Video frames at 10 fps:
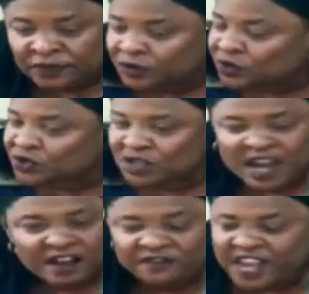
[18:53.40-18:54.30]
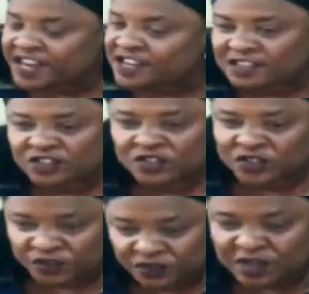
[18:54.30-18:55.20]
You don't have any
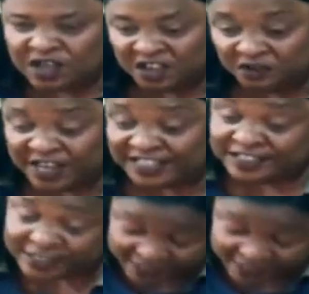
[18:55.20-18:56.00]
excuse. If you are sick,